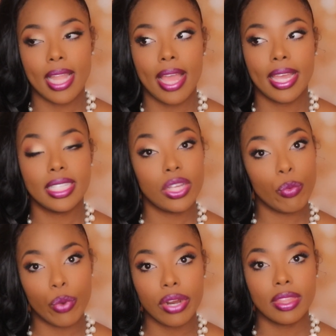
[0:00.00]
Like, is
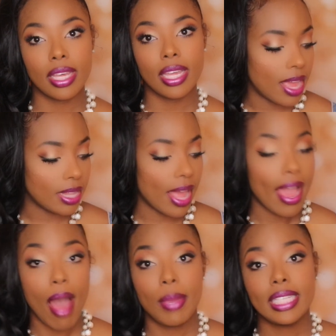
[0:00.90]
it worth it? Like,
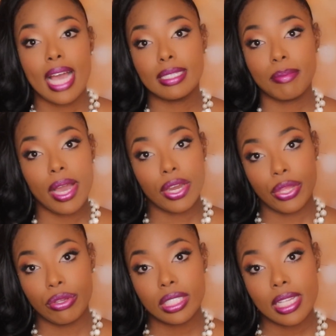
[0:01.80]
how many times am I going
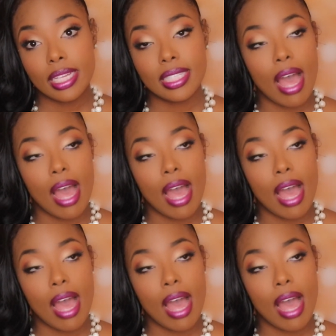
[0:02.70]
to use this?